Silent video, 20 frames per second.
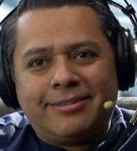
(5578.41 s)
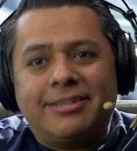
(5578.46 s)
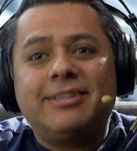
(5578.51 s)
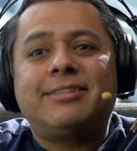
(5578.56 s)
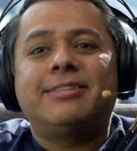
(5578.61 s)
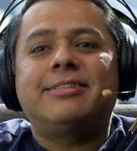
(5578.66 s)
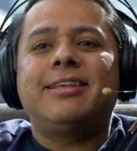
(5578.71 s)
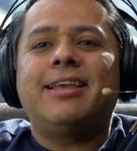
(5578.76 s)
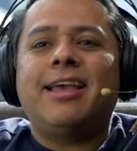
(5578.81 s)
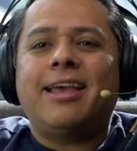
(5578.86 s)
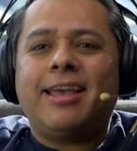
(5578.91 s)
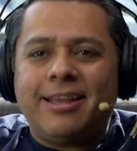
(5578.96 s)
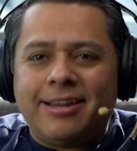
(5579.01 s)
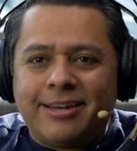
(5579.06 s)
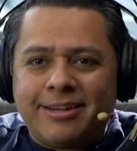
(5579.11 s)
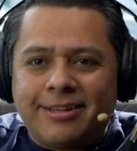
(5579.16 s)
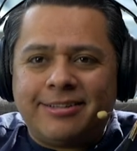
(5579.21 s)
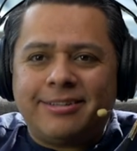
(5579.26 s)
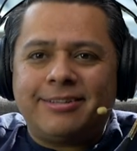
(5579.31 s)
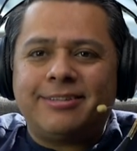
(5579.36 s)

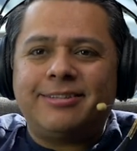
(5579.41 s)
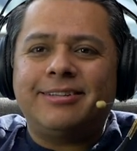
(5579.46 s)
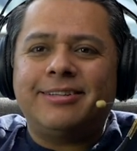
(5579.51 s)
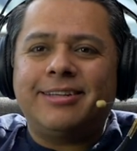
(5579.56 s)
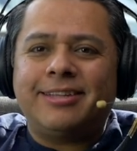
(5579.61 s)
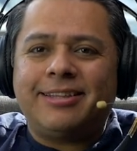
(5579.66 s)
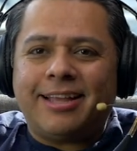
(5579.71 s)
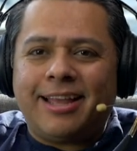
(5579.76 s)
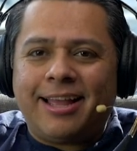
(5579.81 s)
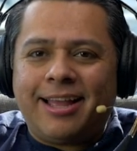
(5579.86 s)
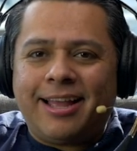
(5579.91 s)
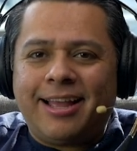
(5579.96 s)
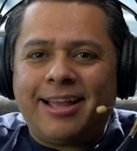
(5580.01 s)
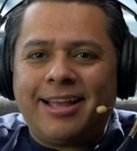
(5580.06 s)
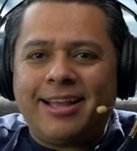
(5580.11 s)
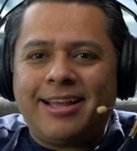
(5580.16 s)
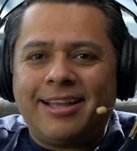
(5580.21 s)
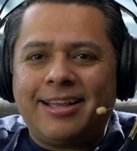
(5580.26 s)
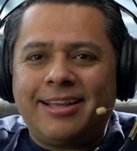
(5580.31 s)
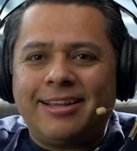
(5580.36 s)
Sixty-eight. Oh, look at
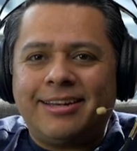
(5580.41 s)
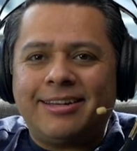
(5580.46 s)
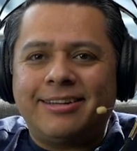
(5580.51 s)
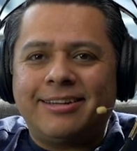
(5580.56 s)
that! Yeah.